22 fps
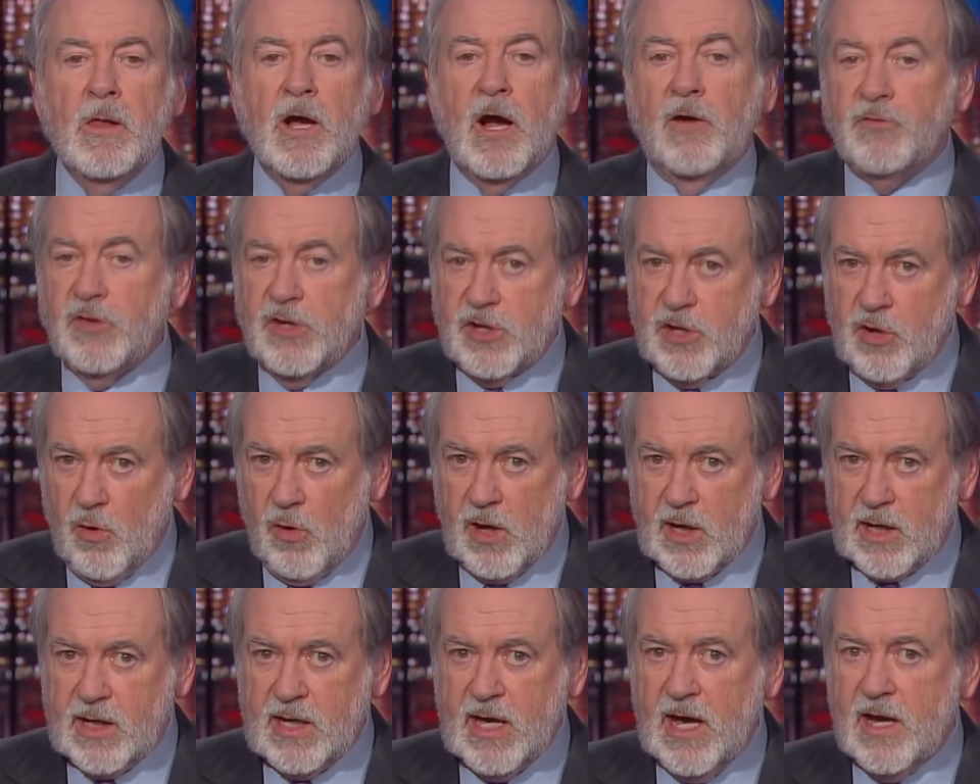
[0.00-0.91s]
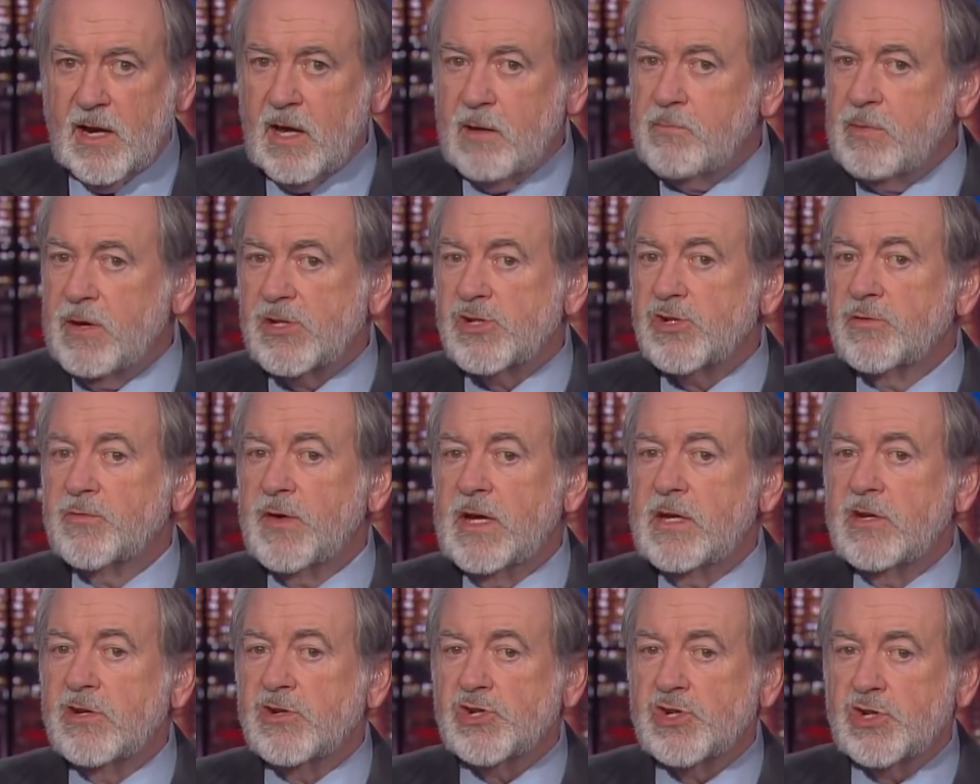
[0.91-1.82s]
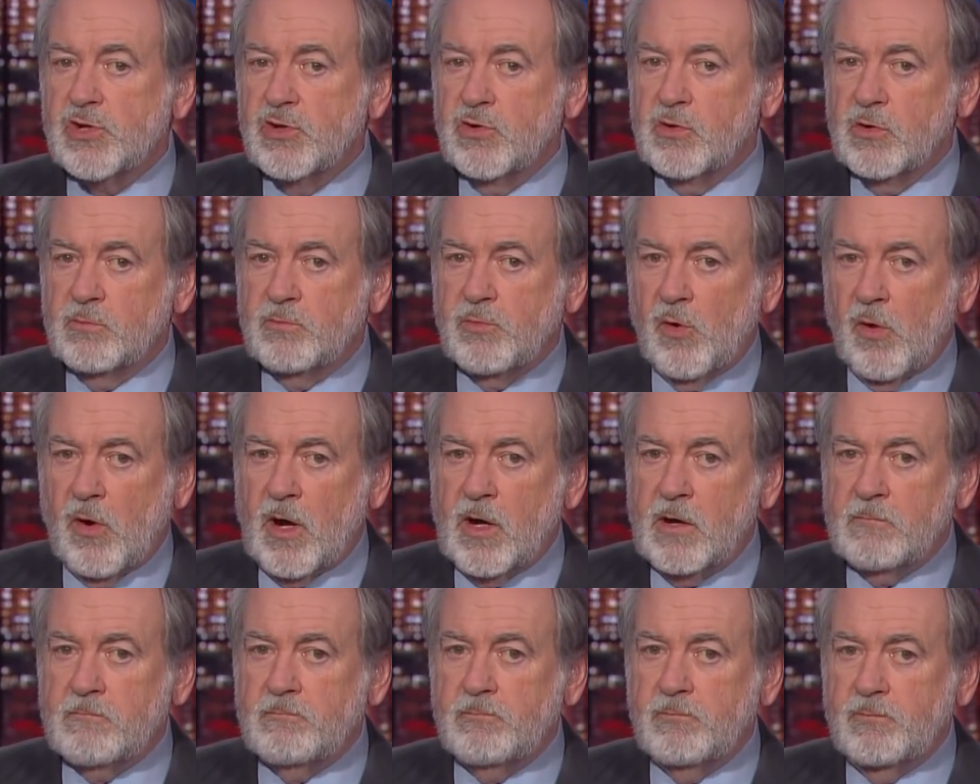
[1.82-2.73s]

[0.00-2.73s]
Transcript: of the York County, Pennsylvania School Board,